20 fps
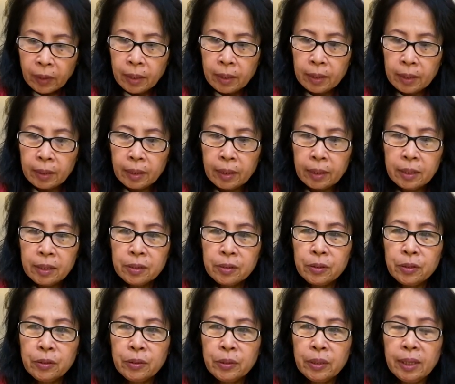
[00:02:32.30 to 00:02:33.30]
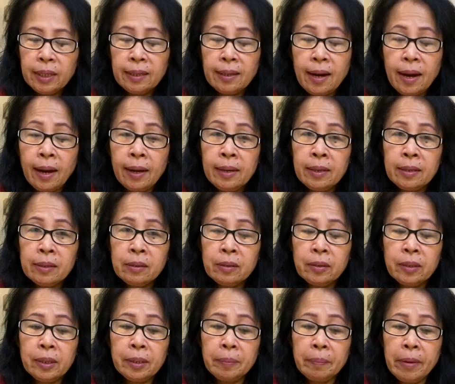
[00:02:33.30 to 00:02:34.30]
the reason you need ice on
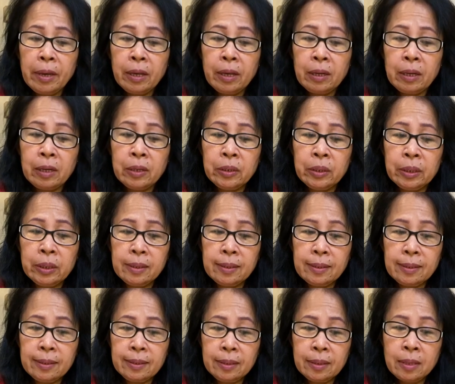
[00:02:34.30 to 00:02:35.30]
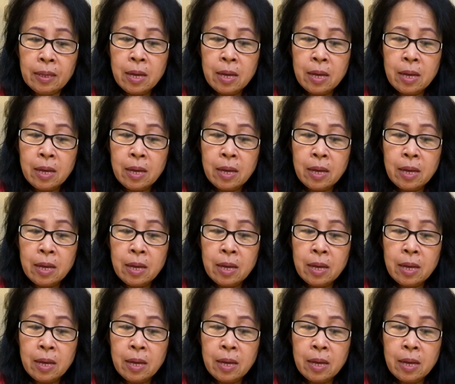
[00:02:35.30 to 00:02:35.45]
it, because